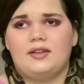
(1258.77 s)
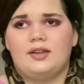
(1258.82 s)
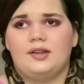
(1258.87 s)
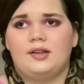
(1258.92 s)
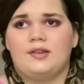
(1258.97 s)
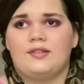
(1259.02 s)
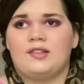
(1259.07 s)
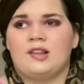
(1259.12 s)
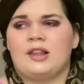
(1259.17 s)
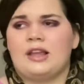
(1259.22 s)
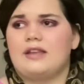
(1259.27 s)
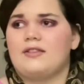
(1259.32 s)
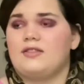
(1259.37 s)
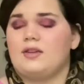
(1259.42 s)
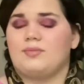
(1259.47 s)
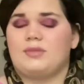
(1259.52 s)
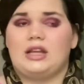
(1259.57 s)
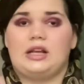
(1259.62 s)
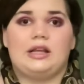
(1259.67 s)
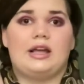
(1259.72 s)
so like
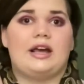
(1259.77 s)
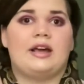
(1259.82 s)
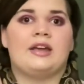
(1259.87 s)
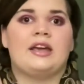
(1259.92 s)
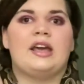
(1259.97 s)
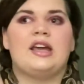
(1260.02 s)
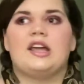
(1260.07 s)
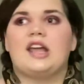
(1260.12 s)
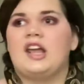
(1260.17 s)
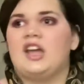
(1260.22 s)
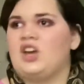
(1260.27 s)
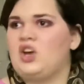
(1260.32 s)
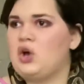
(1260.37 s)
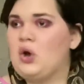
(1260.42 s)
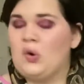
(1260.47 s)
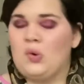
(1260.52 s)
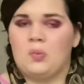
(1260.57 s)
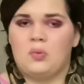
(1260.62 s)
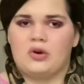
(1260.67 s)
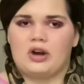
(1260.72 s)
something like a king
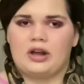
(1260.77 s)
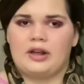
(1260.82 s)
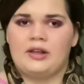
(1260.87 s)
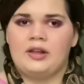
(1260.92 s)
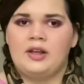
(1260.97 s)
cobra.